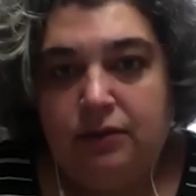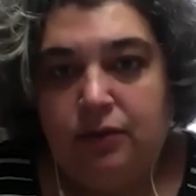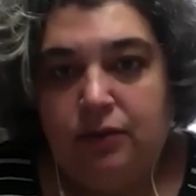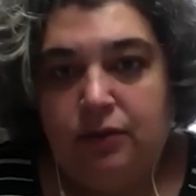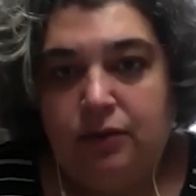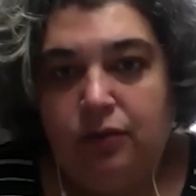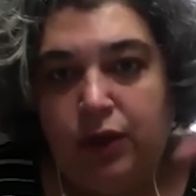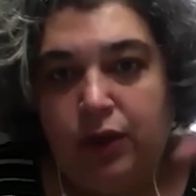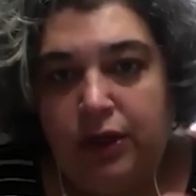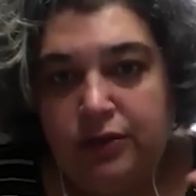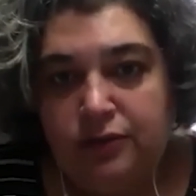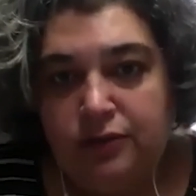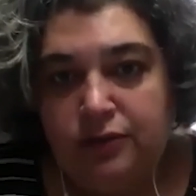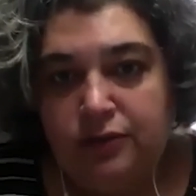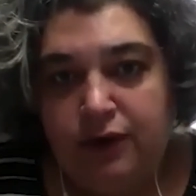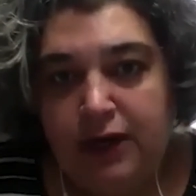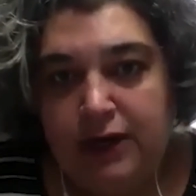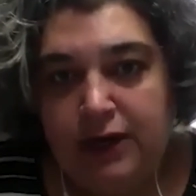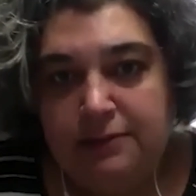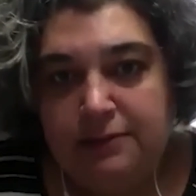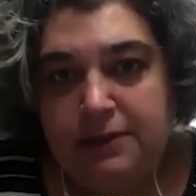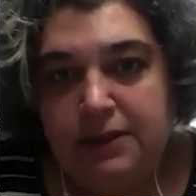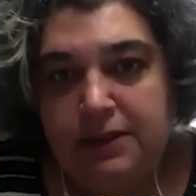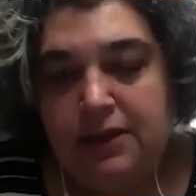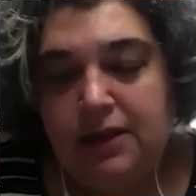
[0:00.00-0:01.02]
where to
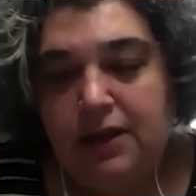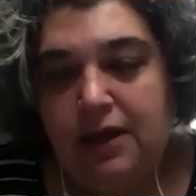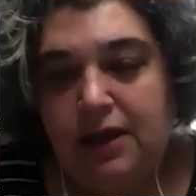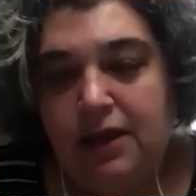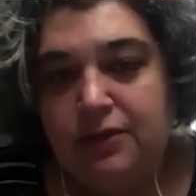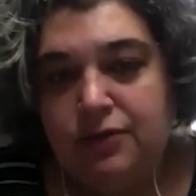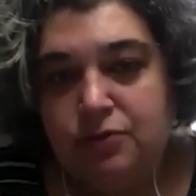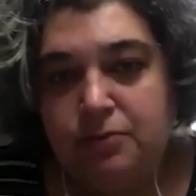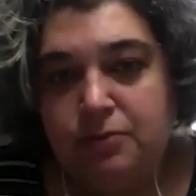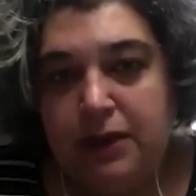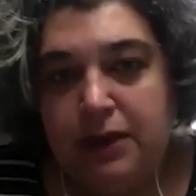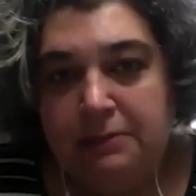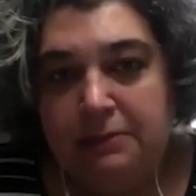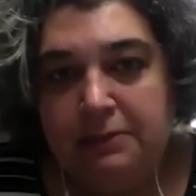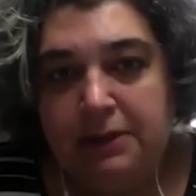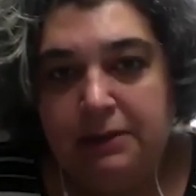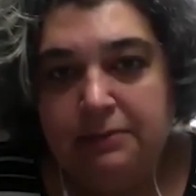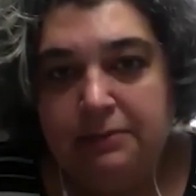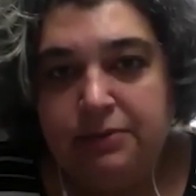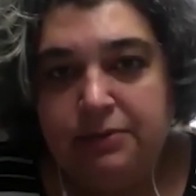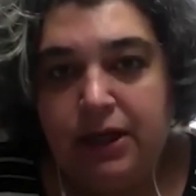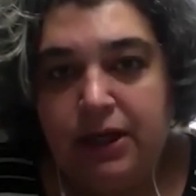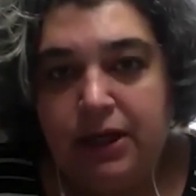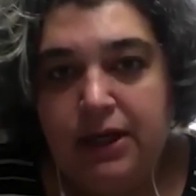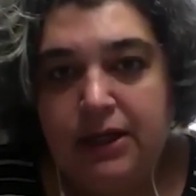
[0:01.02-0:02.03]
find me, how to buy my
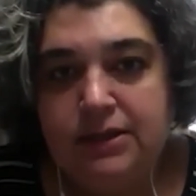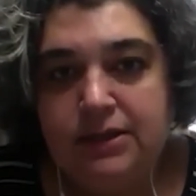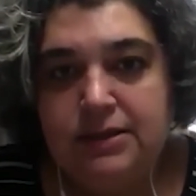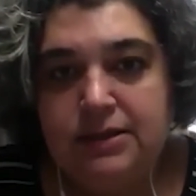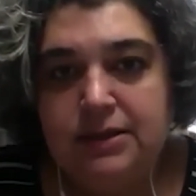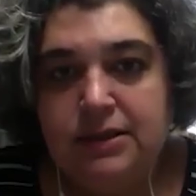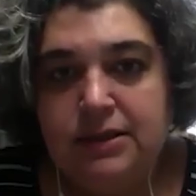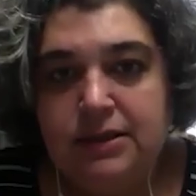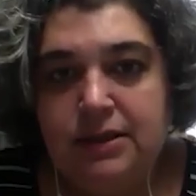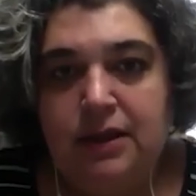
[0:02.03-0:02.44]
bread,